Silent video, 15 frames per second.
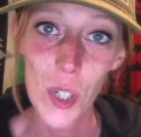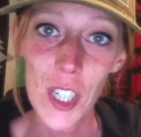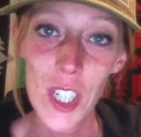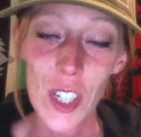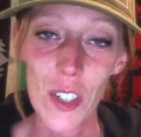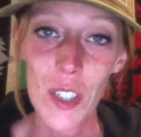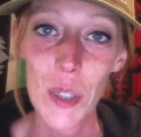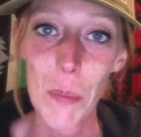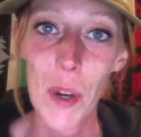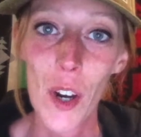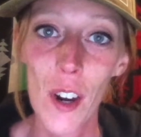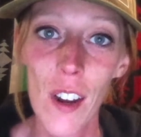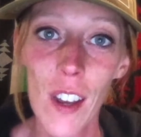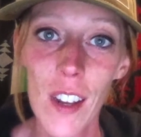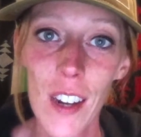into your
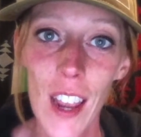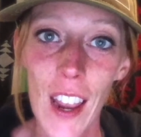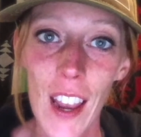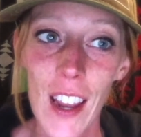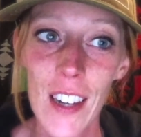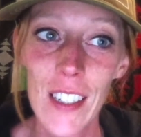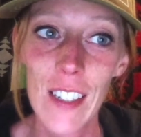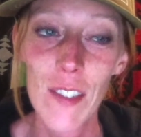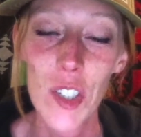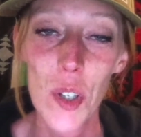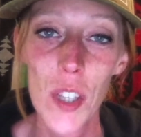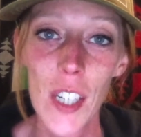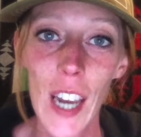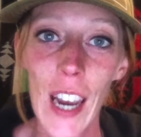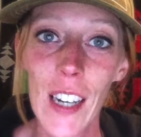spirit and gives you
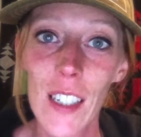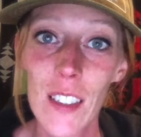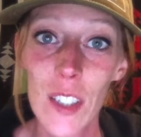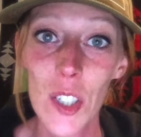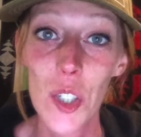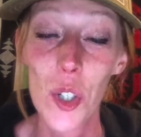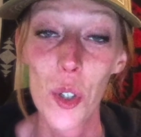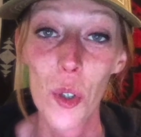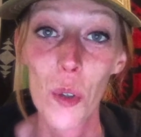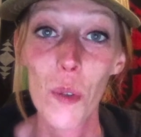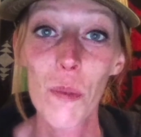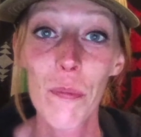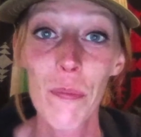the guidance to,